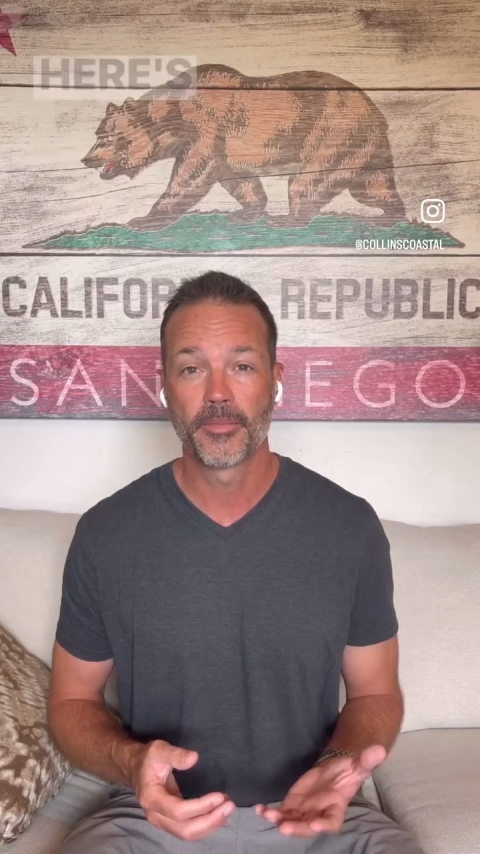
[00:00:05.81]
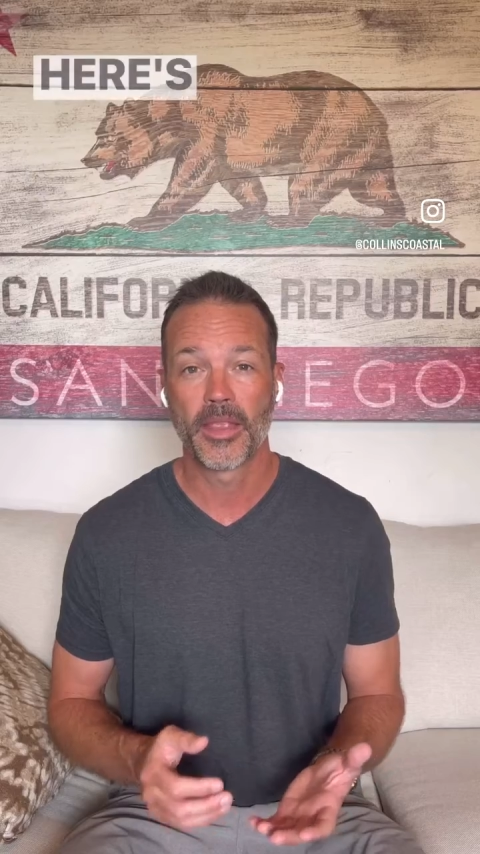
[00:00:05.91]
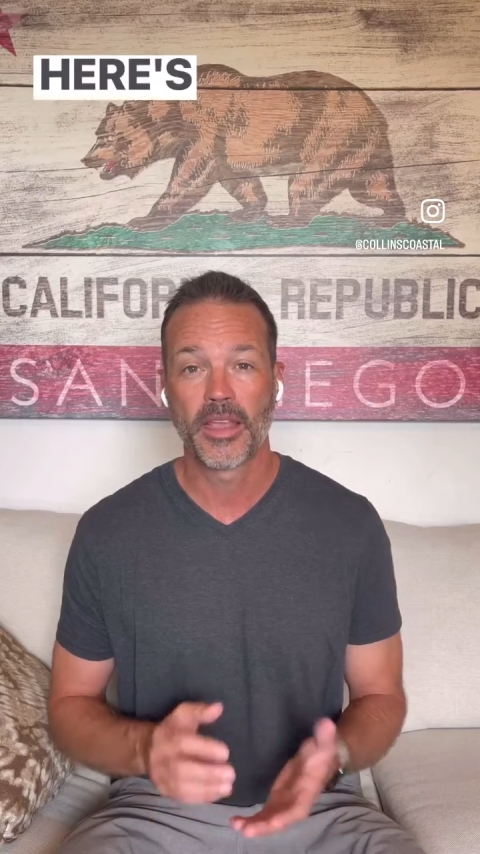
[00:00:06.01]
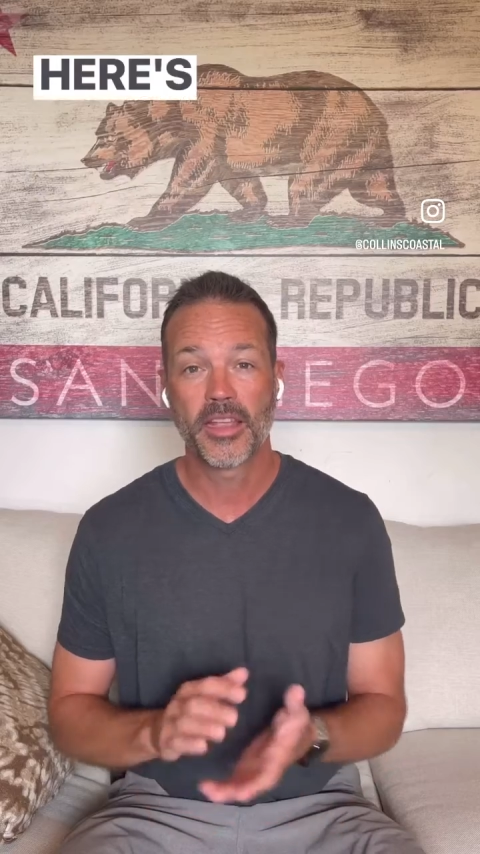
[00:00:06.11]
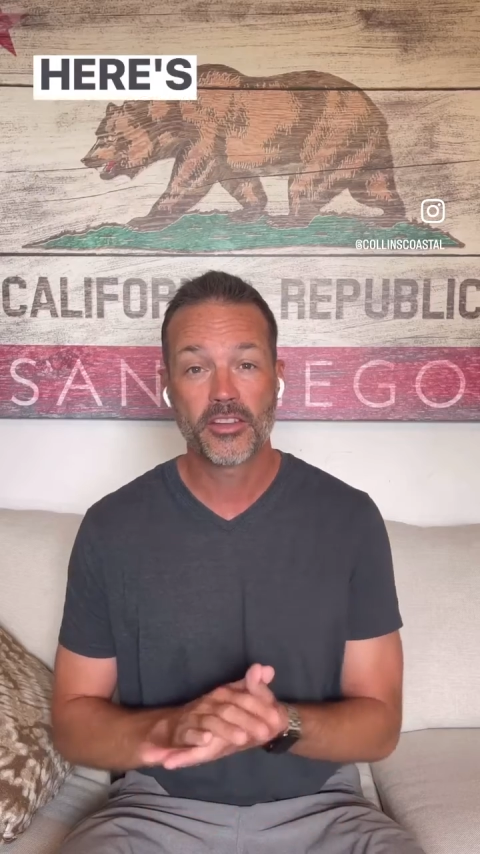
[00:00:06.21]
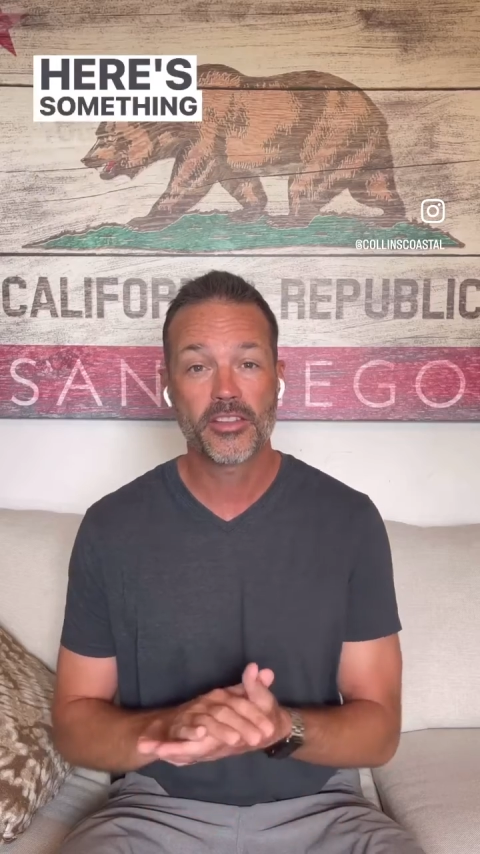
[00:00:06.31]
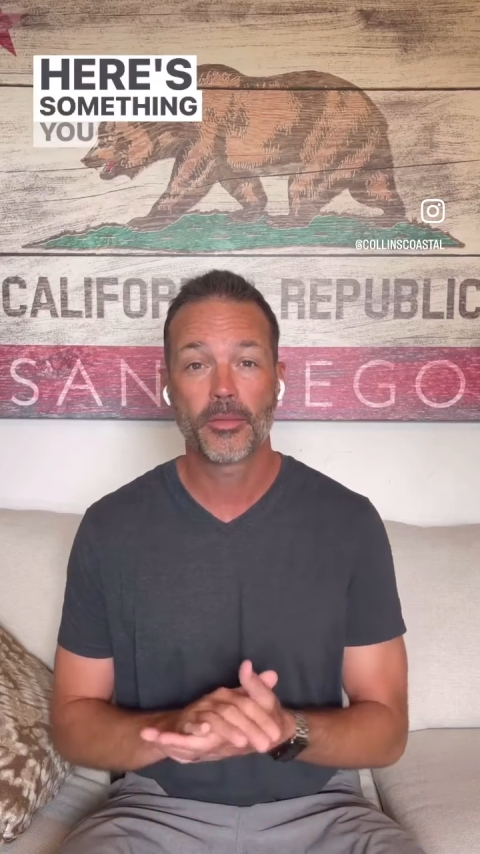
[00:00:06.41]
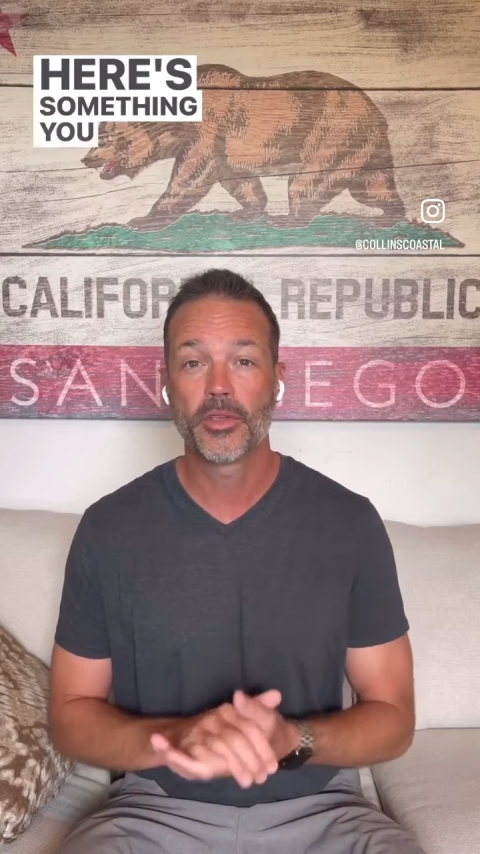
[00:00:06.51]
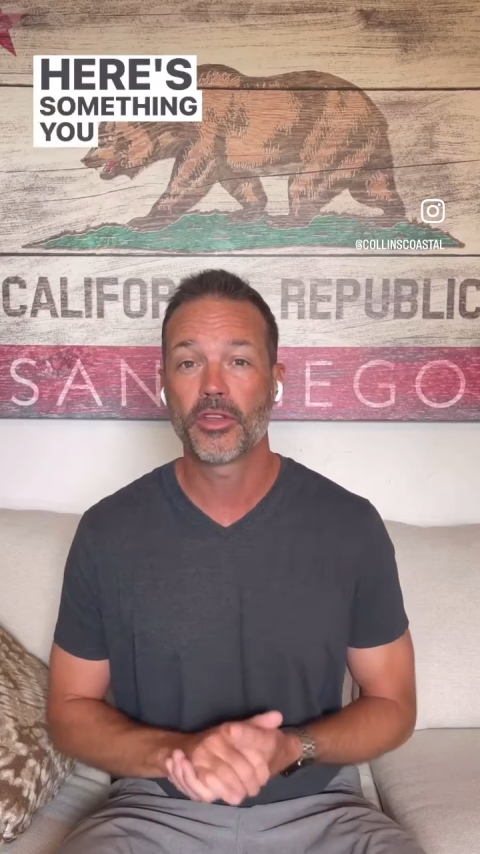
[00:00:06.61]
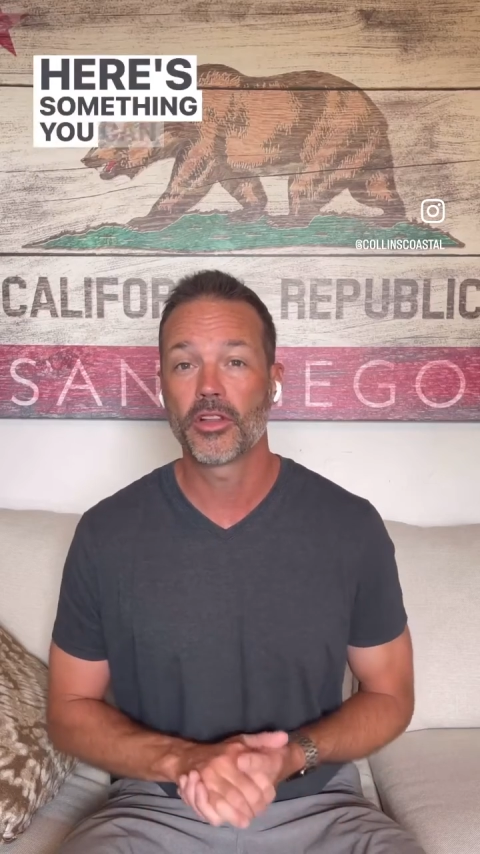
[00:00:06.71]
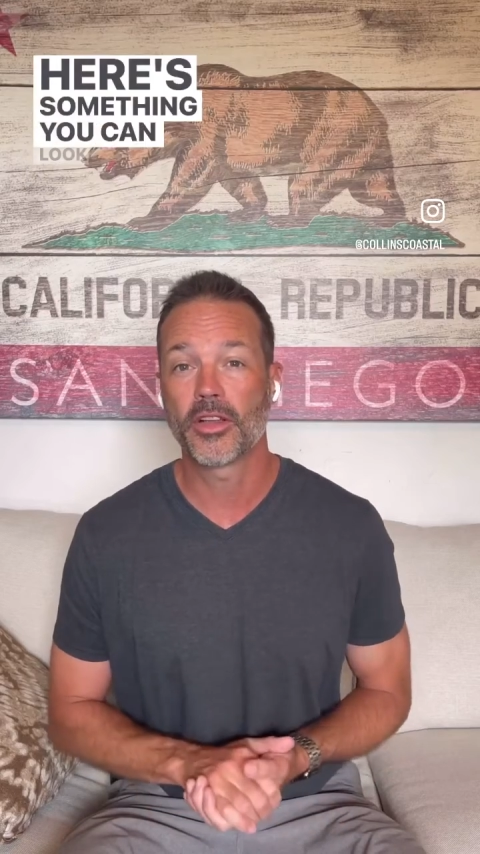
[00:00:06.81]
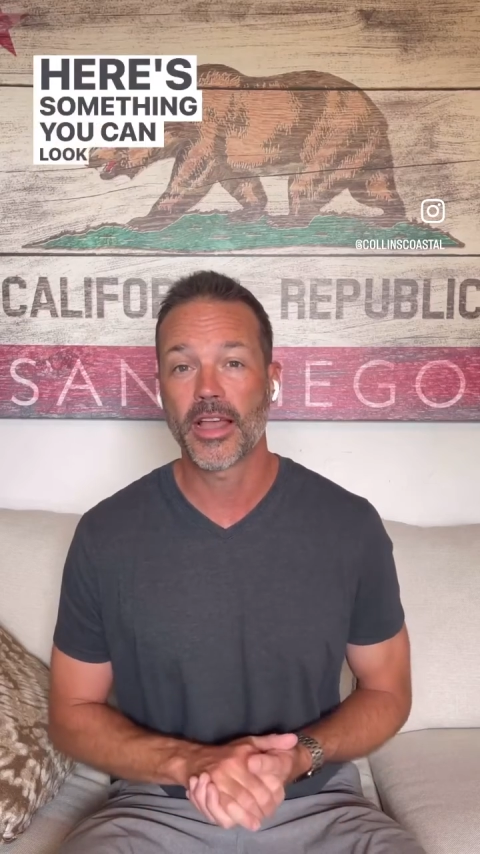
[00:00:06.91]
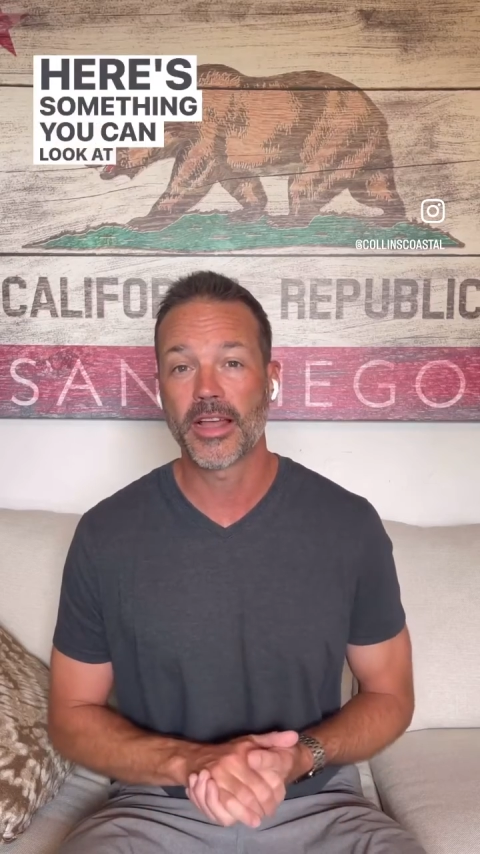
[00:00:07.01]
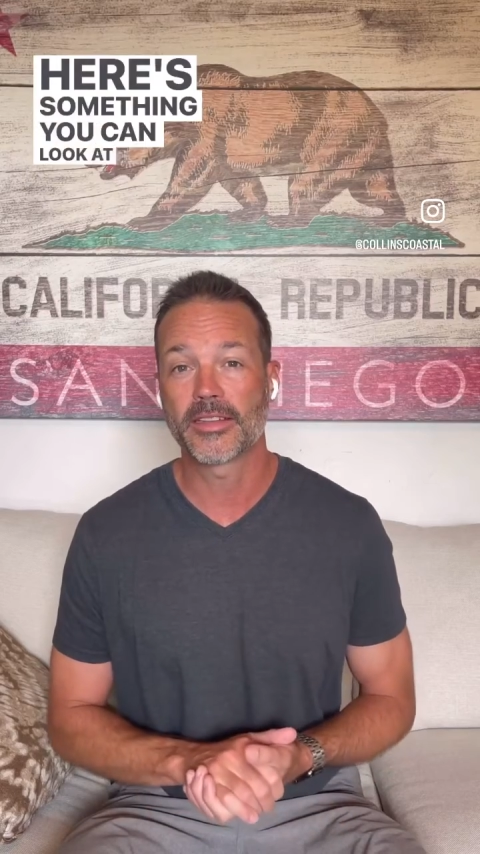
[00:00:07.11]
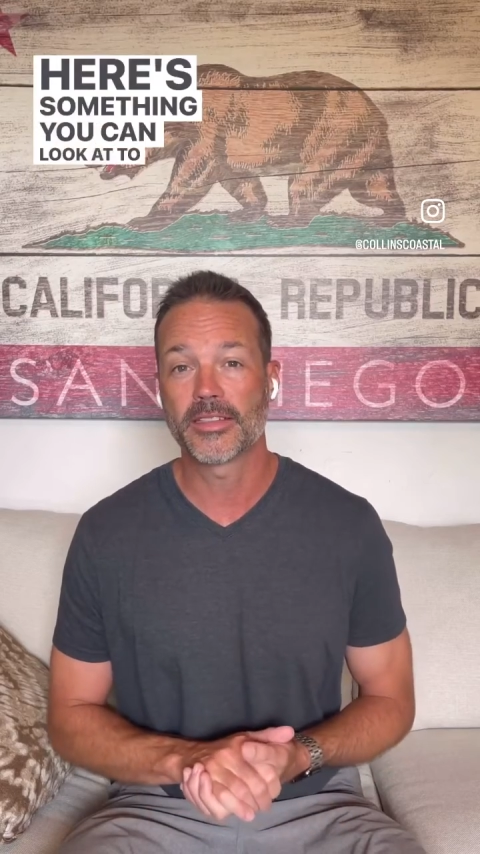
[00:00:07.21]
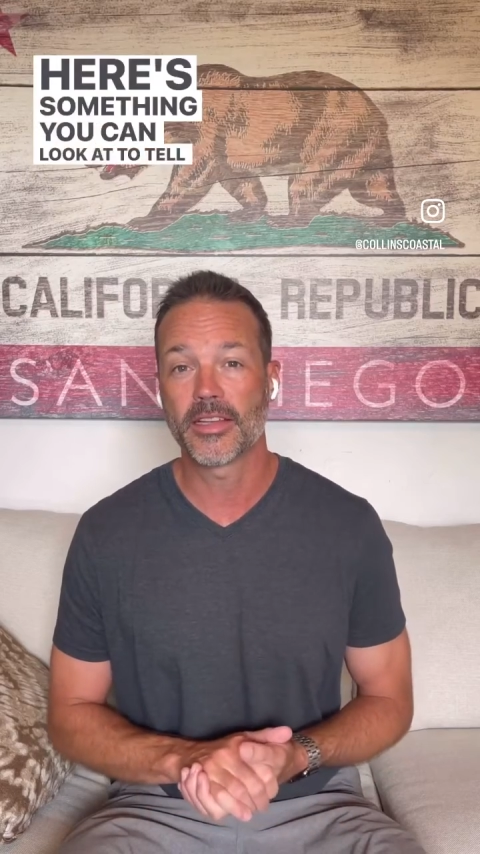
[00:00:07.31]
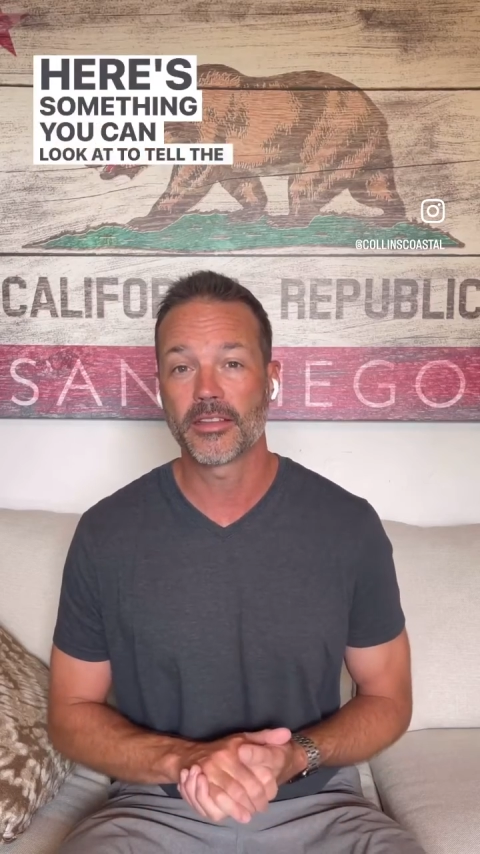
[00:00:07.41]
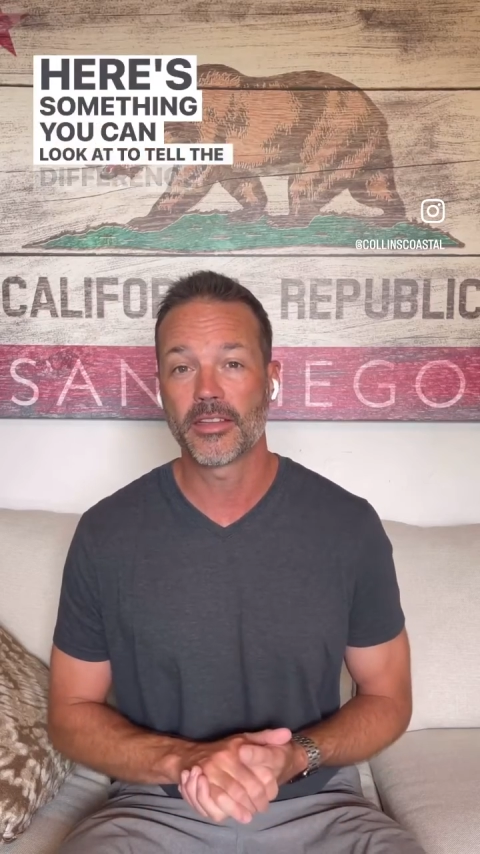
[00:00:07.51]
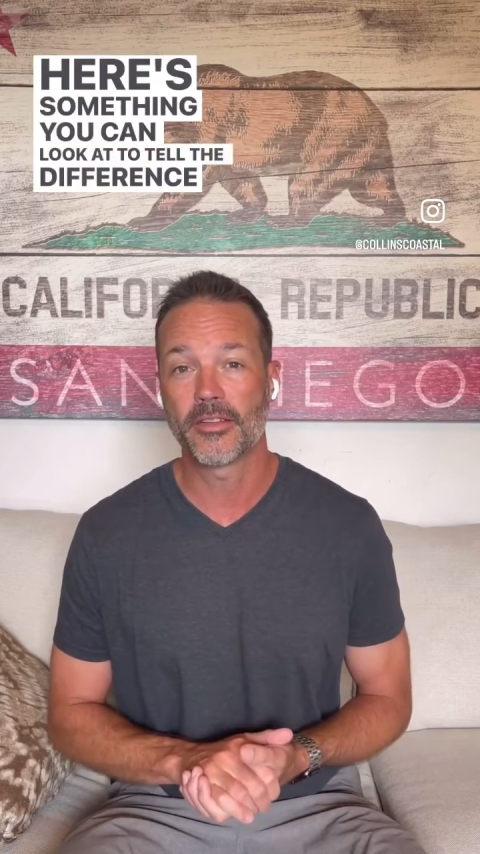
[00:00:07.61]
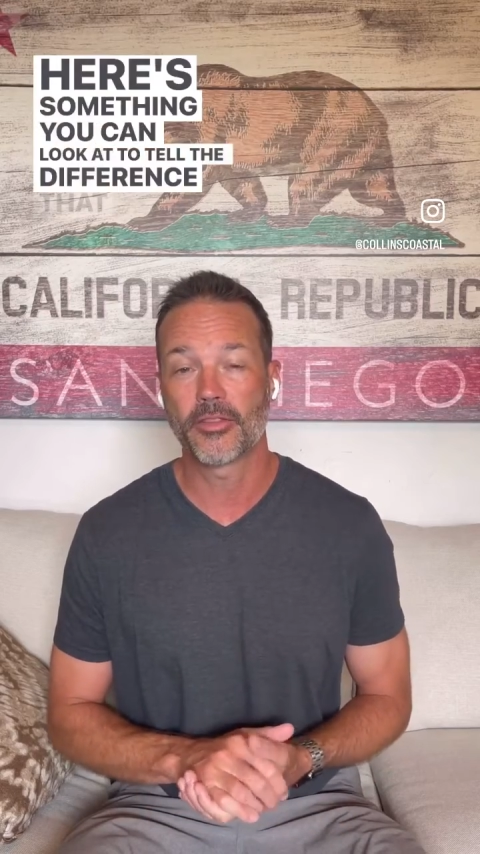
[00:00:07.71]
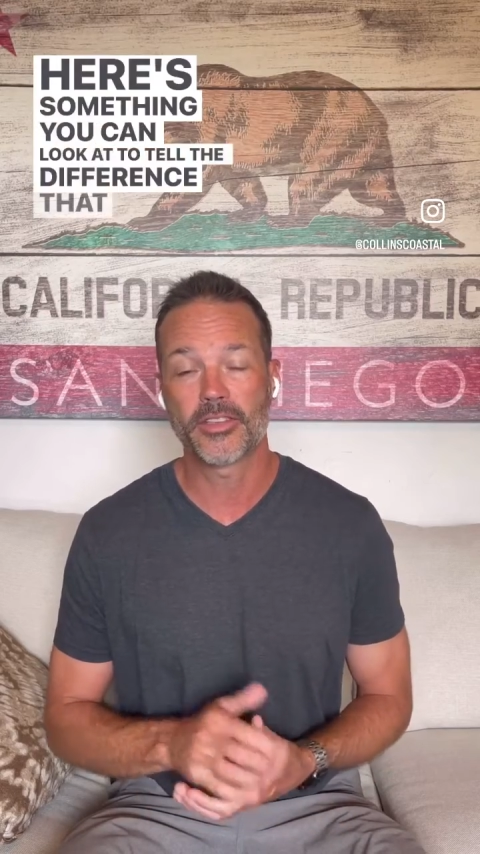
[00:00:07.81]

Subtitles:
Here's something you can look at to tell the difference